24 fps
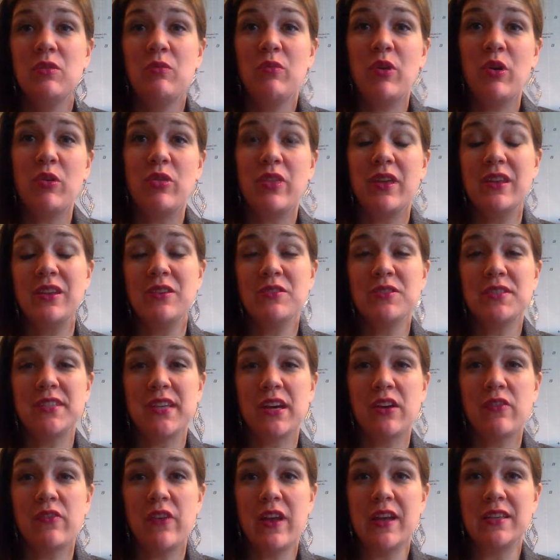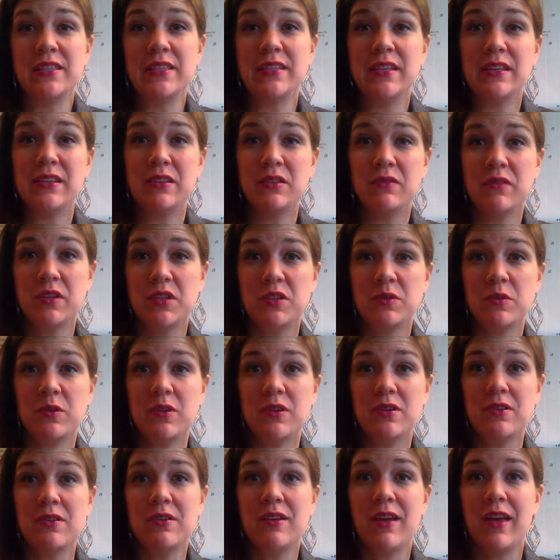both in yourself as an
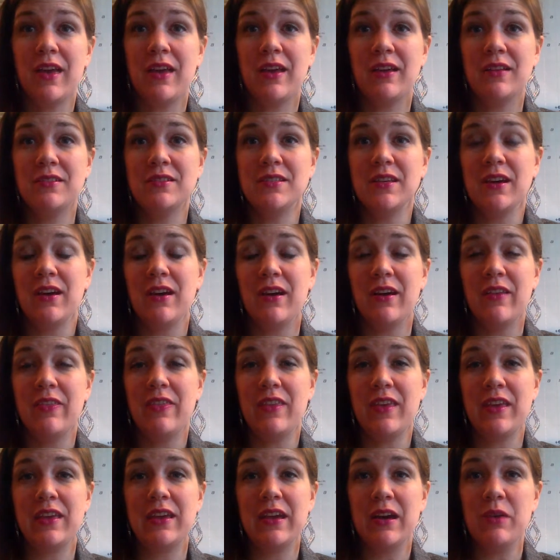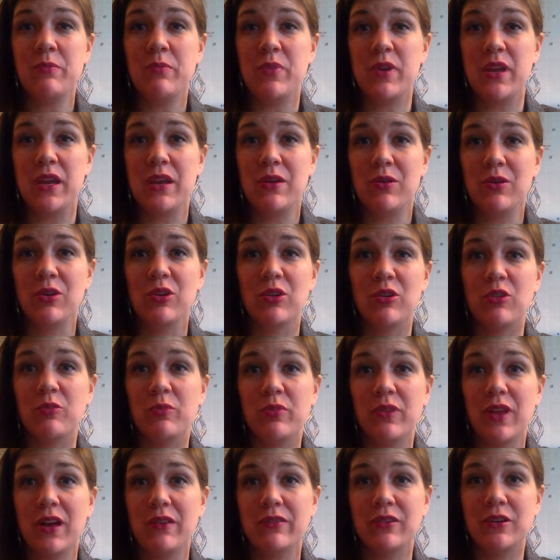individual and on the company or
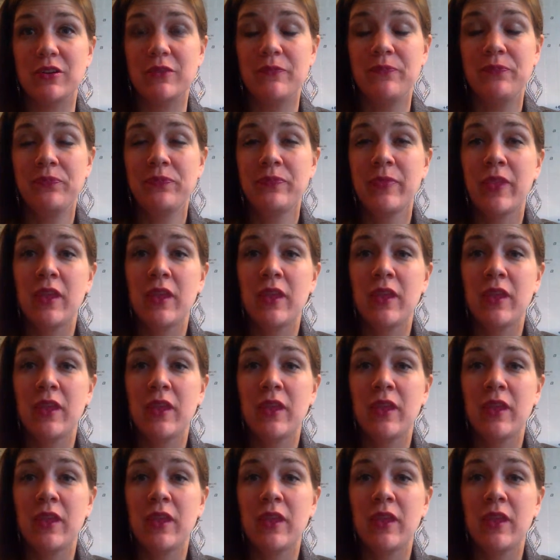group level.